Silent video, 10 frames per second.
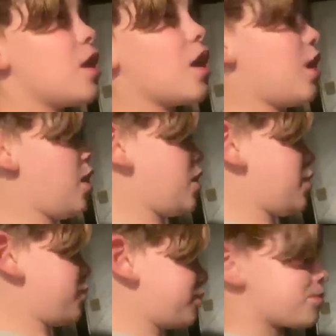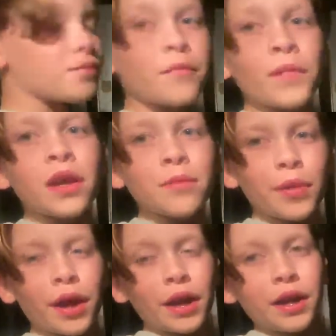
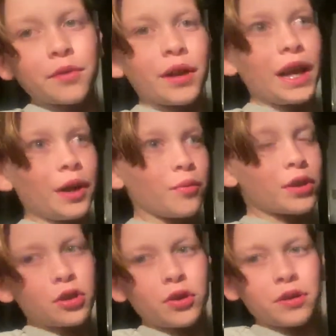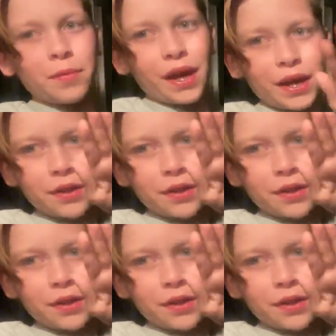But anyway, we're going to bed.